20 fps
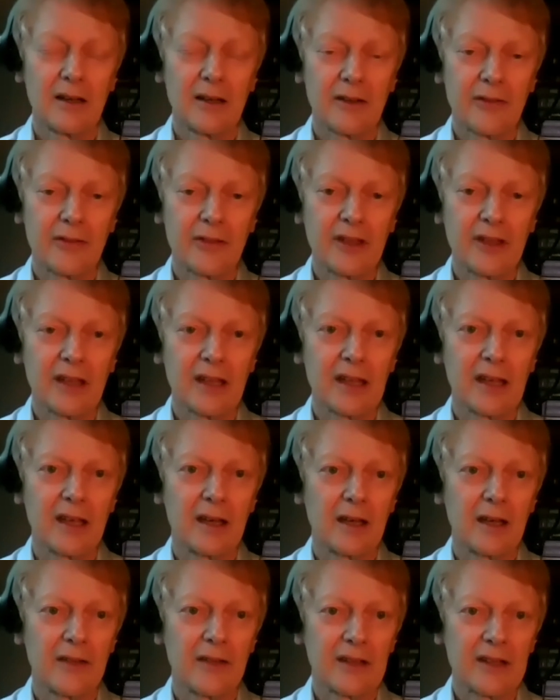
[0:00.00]
thing
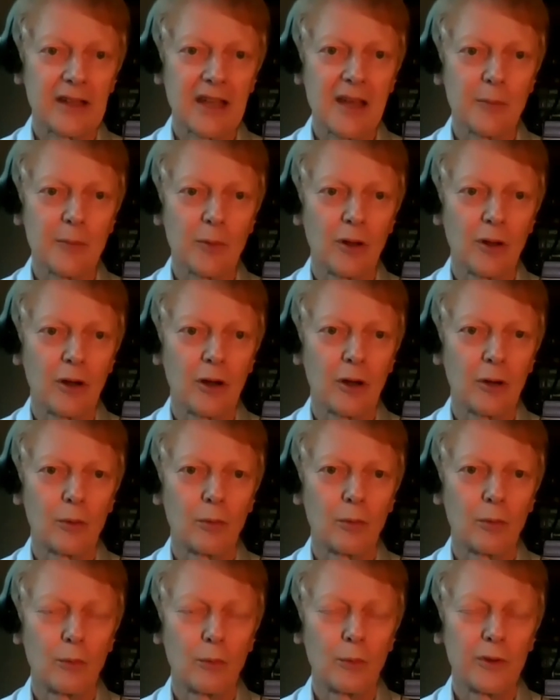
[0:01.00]
that came
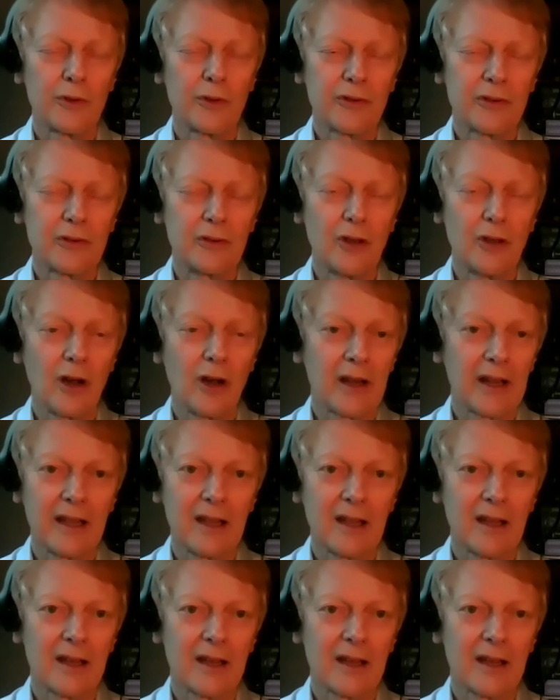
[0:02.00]
along was not